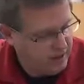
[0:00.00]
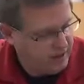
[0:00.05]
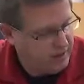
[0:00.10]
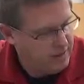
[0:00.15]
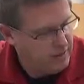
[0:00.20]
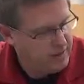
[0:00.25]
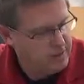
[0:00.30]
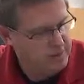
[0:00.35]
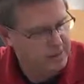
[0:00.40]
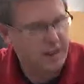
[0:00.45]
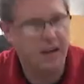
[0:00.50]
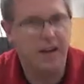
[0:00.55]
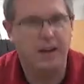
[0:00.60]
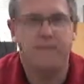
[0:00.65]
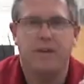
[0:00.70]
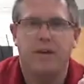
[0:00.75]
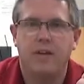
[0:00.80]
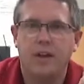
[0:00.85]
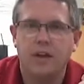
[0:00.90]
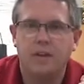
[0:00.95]
This time,
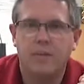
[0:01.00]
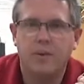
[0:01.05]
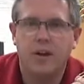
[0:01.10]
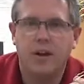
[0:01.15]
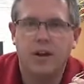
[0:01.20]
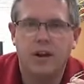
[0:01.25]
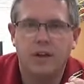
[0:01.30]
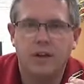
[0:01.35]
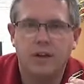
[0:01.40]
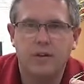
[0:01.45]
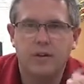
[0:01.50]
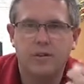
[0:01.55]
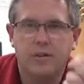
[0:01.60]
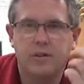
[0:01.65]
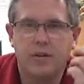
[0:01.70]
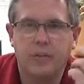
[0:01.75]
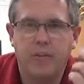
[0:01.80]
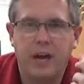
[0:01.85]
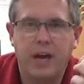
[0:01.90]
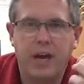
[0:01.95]
we're going to use the
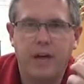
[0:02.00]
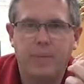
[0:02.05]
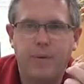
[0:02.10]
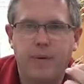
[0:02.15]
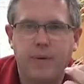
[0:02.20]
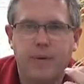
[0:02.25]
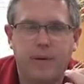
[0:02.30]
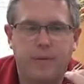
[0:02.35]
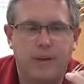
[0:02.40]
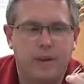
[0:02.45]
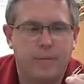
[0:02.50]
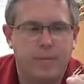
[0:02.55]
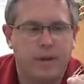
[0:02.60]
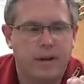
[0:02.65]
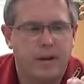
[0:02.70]
paper clip.